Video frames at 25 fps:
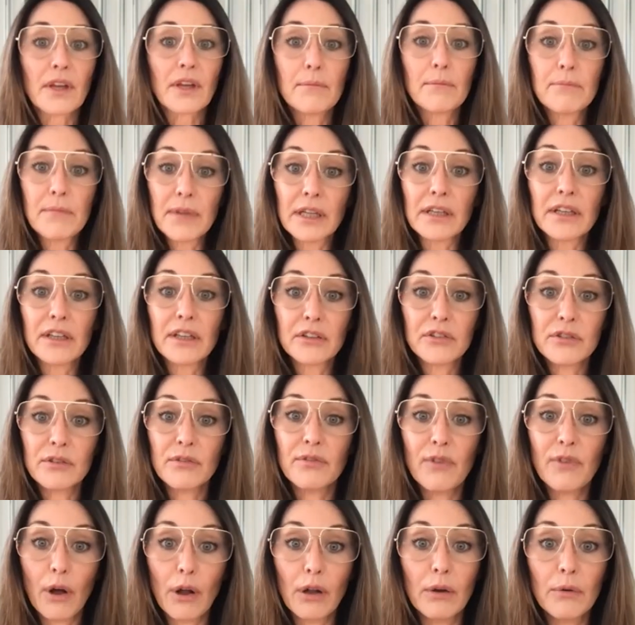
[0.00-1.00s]
millions
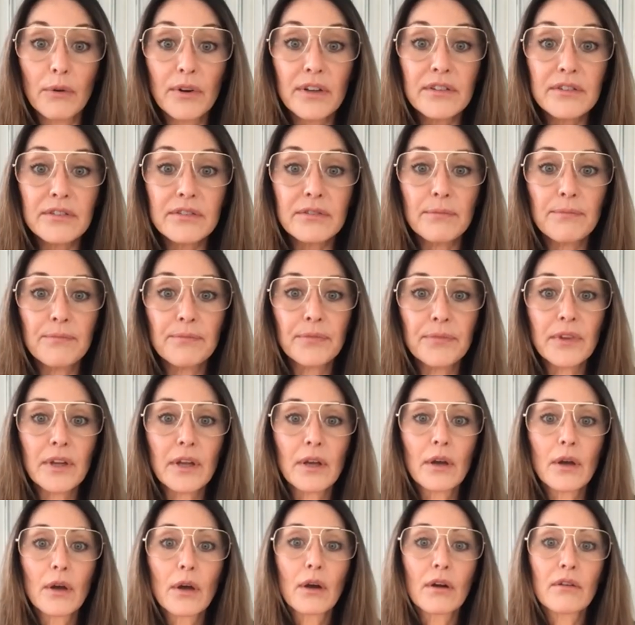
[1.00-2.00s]
of followers,
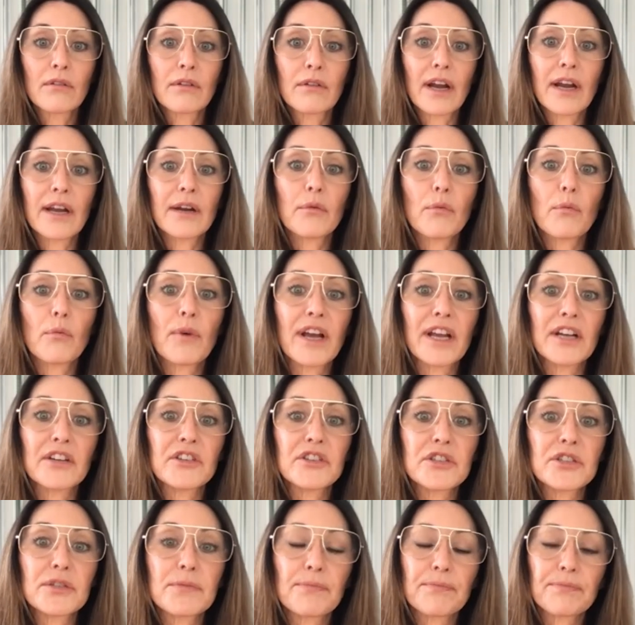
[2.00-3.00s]
right?
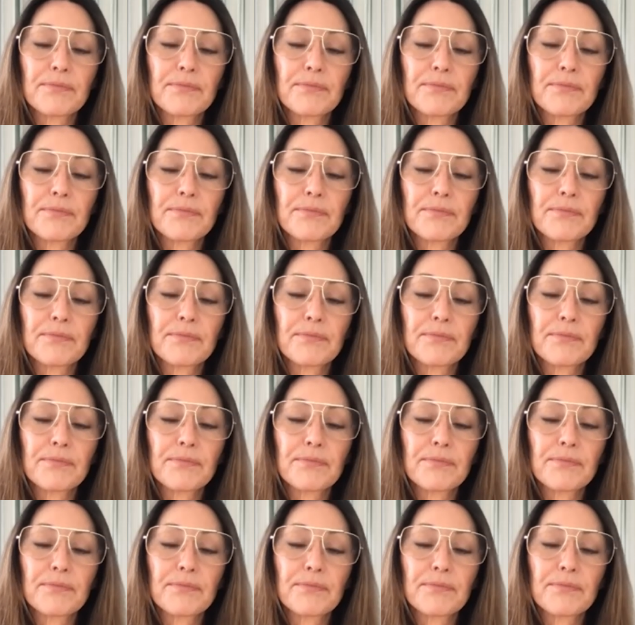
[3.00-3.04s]
Which